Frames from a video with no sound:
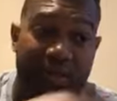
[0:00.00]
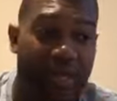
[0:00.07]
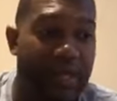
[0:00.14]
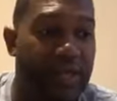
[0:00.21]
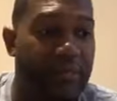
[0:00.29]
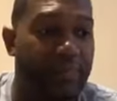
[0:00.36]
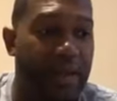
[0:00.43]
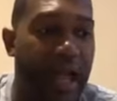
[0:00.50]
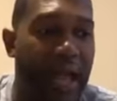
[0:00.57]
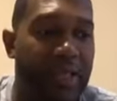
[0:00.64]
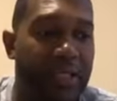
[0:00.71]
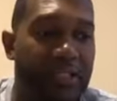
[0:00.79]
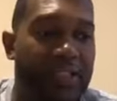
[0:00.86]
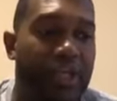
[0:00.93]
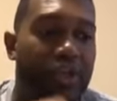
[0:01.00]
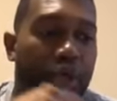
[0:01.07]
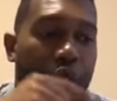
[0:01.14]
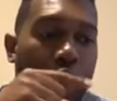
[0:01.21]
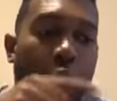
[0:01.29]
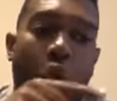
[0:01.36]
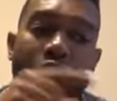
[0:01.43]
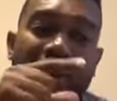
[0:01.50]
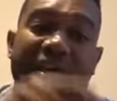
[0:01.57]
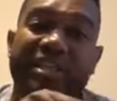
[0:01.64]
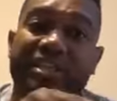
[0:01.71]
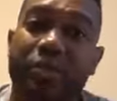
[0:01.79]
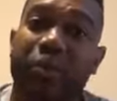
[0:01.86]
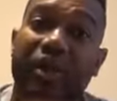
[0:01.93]
Gideon, but God, he said, the Lord
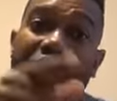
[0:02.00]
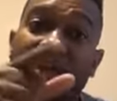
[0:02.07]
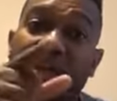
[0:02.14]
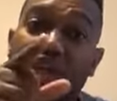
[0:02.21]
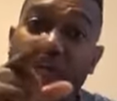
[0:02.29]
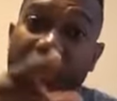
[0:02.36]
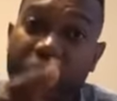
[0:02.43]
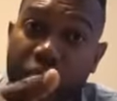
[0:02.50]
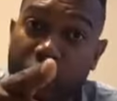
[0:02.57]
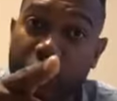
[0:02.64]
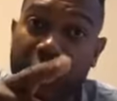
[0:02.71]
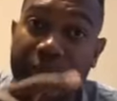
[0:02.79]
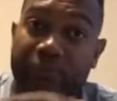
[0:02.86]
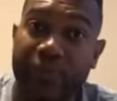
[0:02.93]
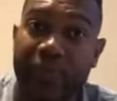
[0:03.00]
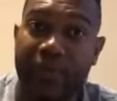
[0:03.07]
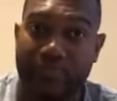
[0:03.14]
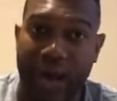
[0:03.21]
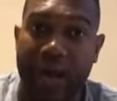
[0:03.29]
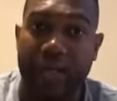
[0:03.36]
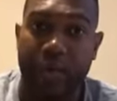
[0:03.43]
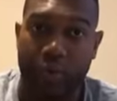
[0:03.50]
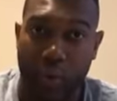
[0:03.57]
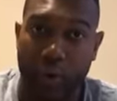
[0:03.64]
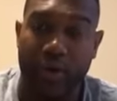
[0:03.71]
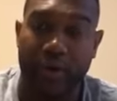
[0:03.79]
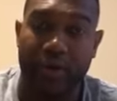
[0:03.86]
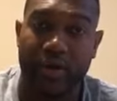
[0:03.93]
is with you, mighty
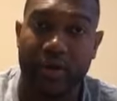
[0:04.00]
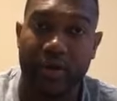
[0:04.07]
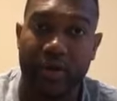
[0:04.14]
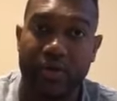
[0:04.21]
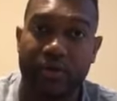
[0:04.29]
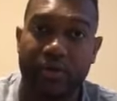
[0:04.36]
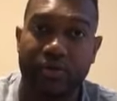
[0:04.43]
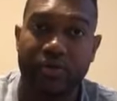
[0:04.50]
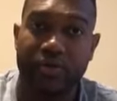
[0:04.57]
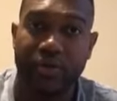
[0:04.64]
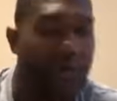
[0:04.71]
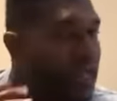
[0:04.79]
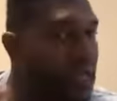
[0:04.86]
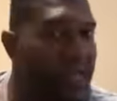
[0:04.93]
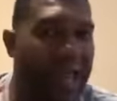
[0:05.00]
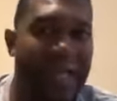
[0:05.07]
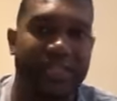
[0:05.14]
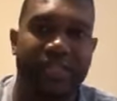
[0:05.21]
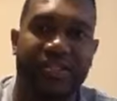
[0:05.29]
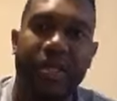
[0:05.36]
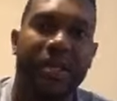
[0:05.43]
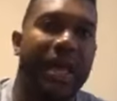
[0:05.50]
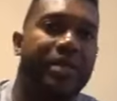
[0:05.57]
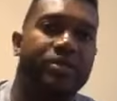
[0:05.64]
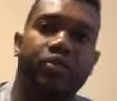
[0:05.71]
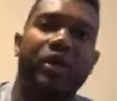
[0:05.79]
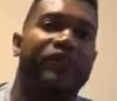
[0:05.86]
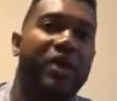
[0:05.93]
warrior. So again, like I said
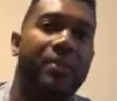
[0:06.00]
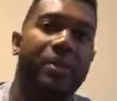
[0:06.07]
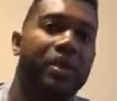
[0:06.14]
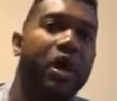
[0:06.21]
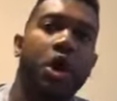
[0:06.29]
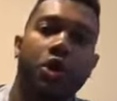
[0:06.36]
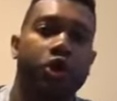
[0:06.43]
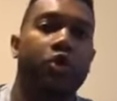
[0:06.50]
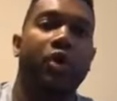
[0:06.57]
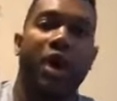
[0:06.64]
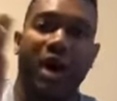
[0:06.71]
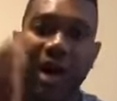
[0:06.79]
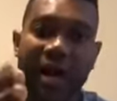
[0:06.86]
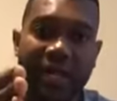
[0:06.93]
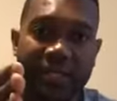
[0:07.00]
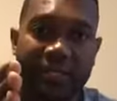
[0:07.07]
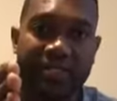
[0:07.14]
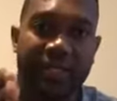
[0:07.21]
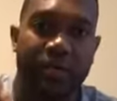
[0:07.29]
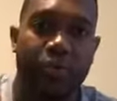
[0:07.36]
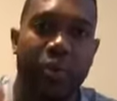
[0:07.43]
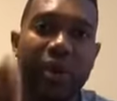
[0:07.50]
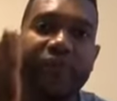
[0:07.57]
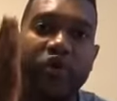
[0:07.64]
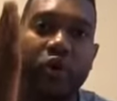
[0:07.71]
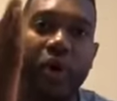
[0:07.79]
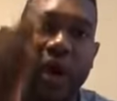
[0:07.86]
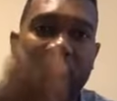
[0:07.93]
last week, family, your us, what if
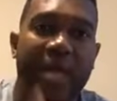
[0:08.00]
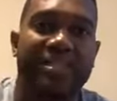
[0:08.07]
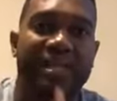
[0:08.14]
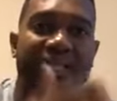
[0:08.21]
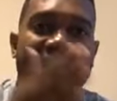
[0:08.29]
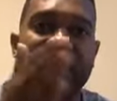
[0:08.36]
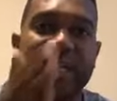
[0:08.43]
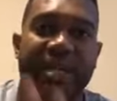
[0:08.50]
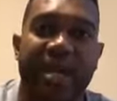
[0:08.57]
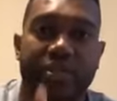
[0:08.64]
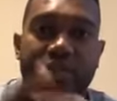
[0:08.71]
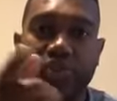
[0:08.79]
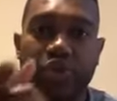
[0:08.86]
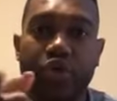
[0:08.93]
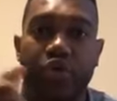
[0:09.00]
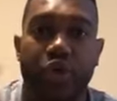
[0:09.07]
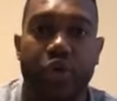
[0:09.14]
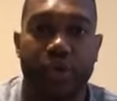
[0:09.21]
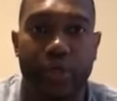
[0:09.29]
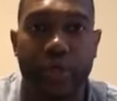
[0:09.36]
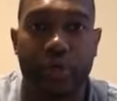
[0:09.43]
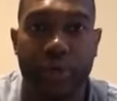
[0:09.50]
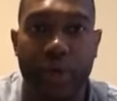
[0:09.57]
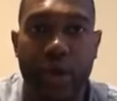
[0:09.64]
your us is connected to your you?